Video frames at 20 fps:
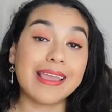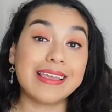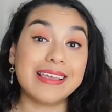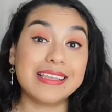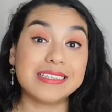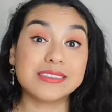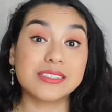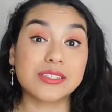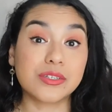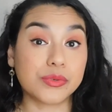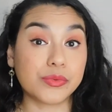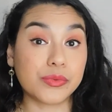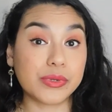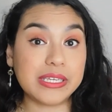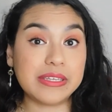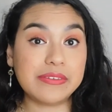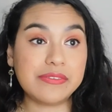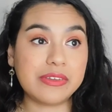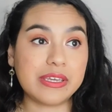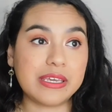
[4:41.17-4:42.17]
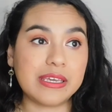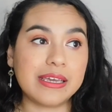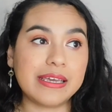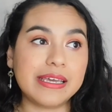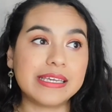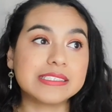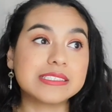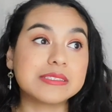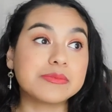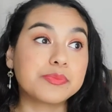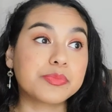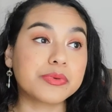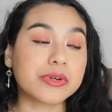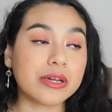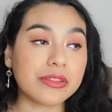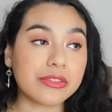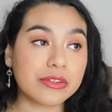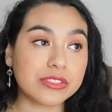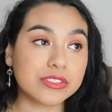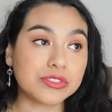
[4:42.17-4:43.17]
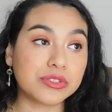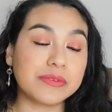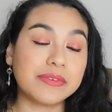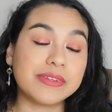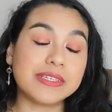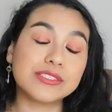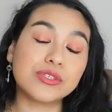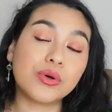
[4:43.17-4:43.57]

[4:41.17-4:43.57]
He is grieving. His brother is grieving.